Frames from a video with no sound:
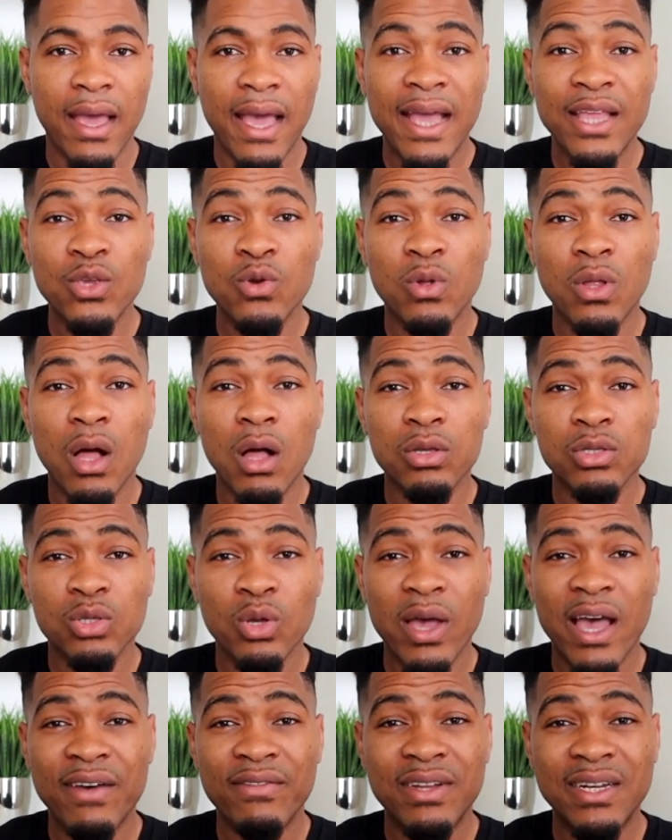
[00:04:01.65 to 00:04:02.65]
And you will
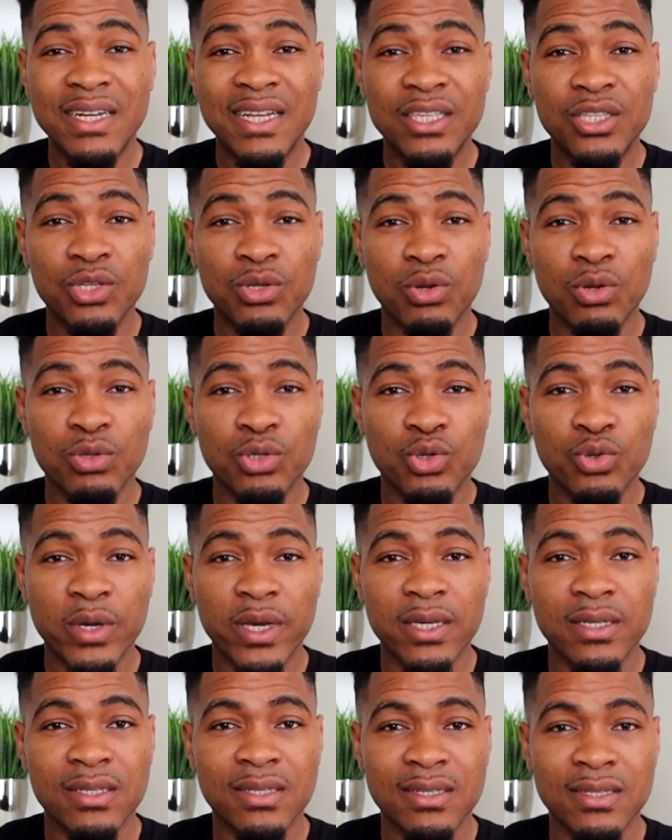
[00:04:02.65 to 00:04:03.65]
also have a digital
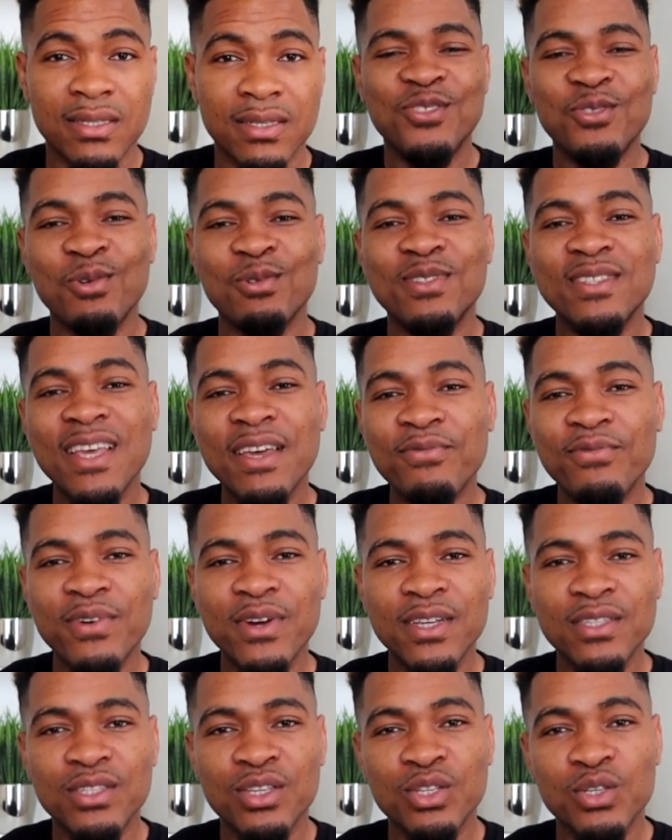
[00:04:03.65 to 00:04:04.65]
trace. So say for
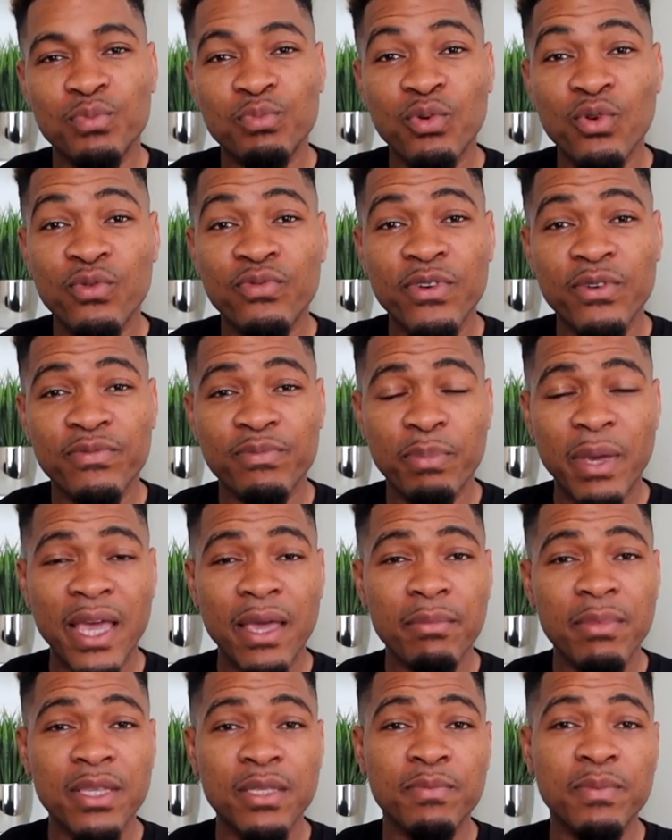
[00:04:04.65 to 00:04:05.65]
instance, proof of
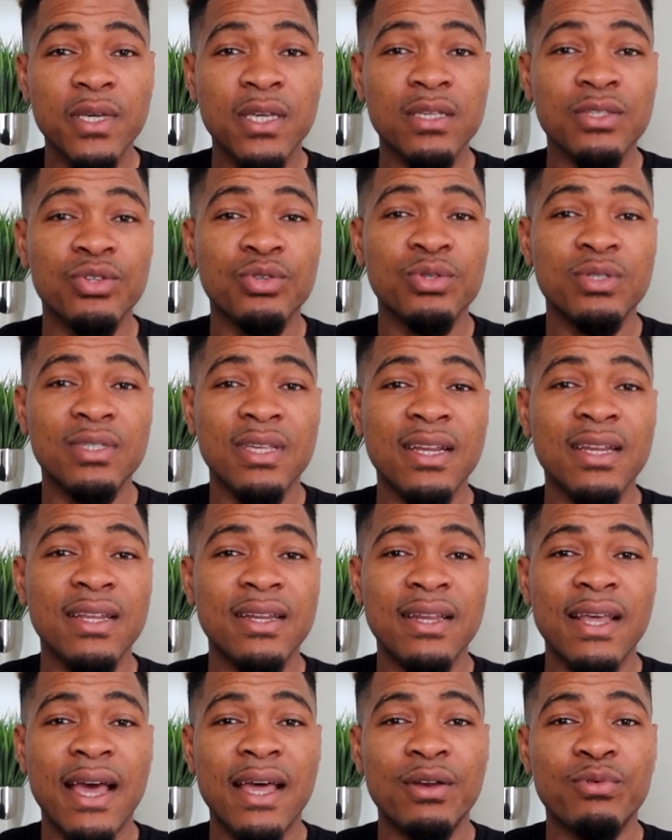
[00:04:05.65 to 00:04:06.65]
payments, because you're
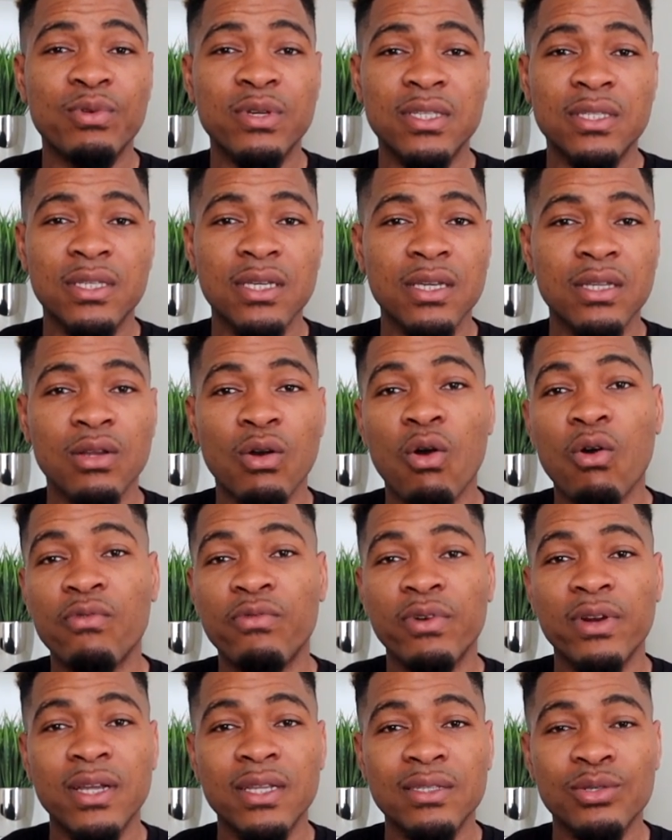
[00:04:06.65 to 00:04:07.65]
sending that receipt
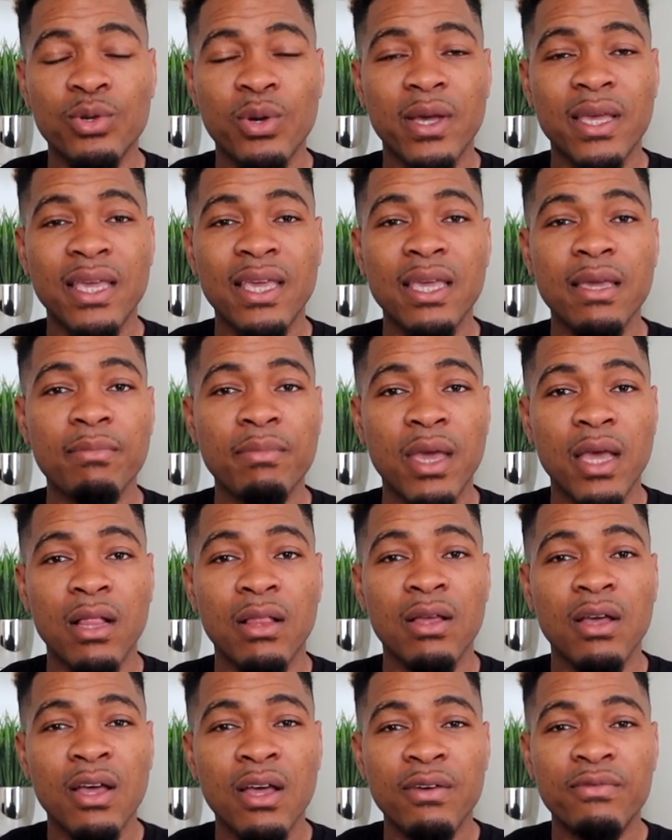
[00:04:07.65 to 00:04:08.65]
over into an
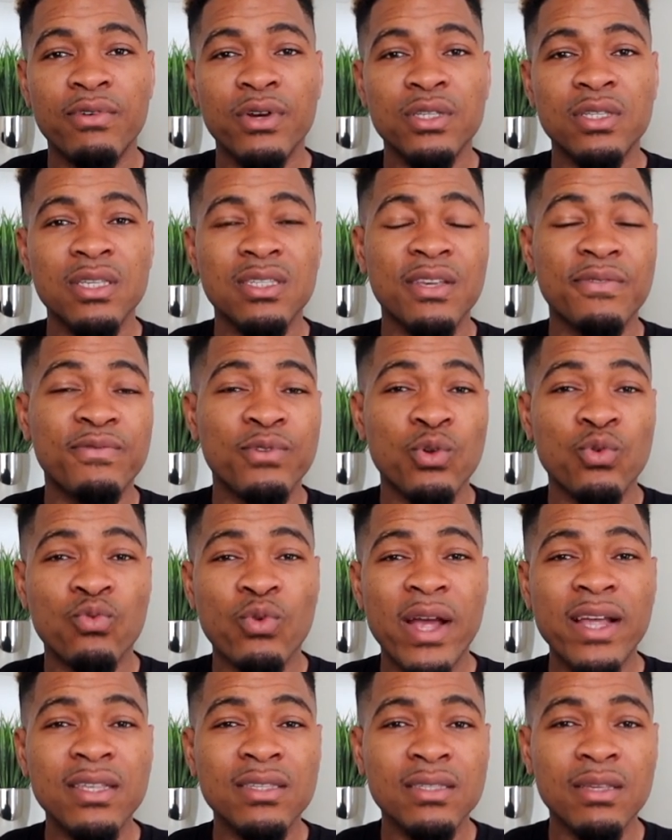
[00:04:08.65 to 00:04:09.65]
email, versus if you
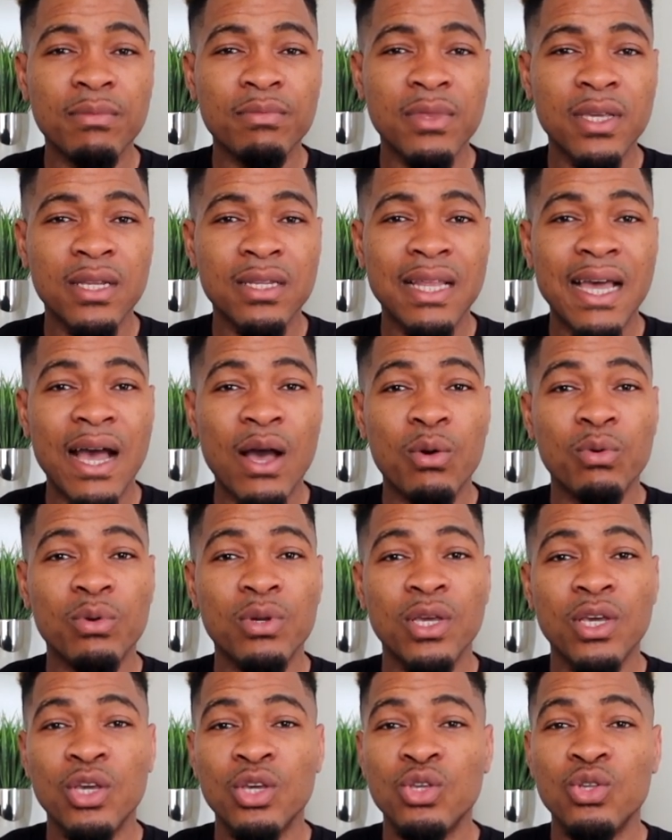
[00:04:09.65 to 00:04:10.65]
write something
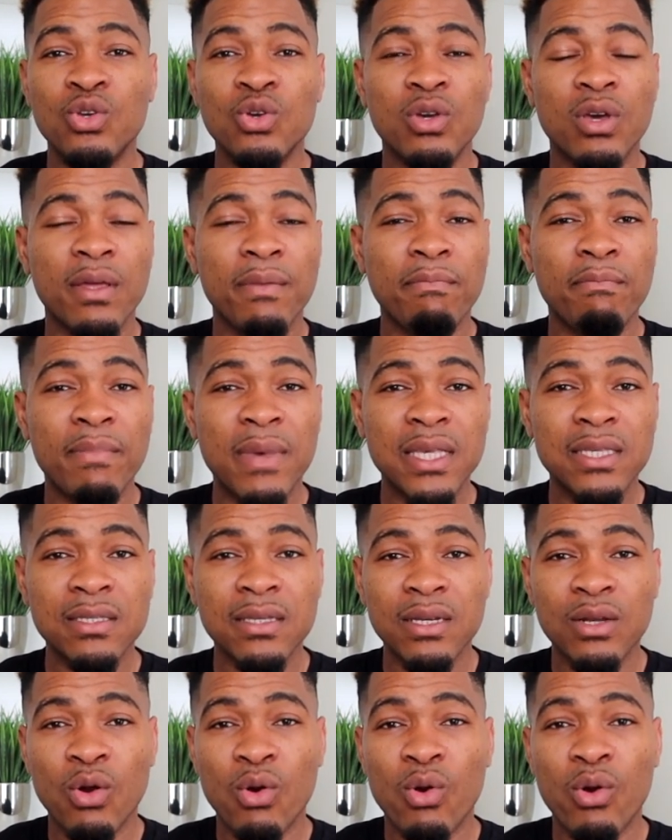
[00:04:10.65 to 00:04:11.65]
down, you could miss
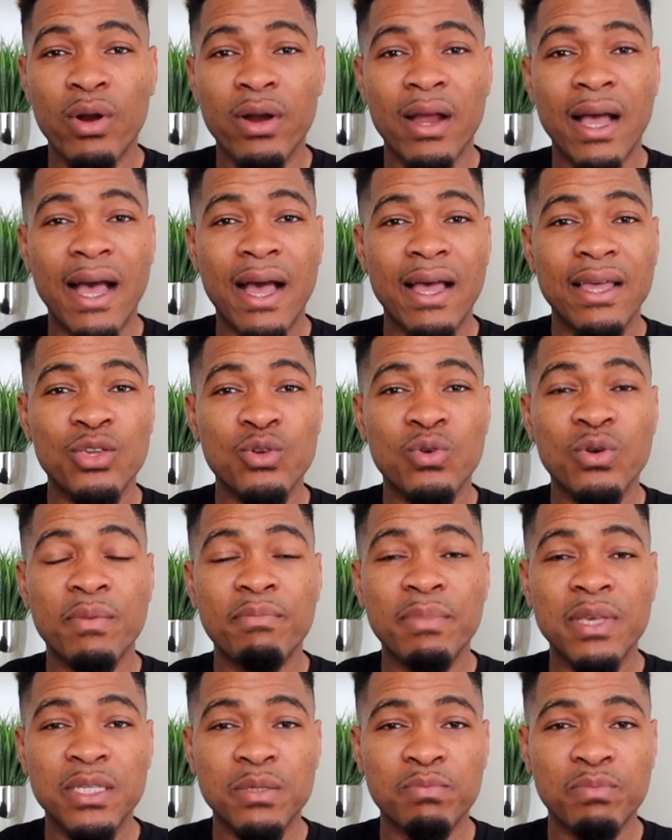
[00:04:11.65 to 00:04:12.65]
it or you could
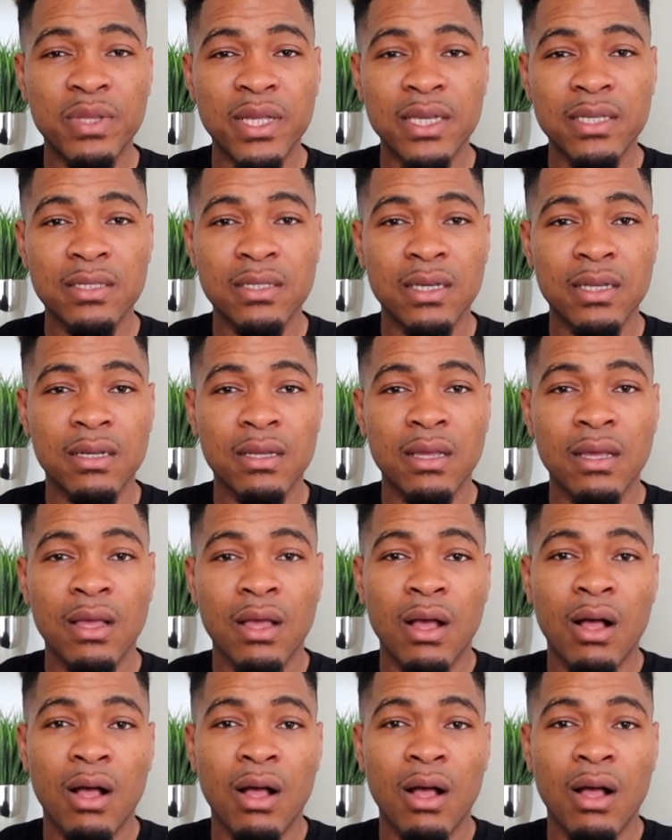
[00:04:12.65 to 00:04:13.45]
misplace it.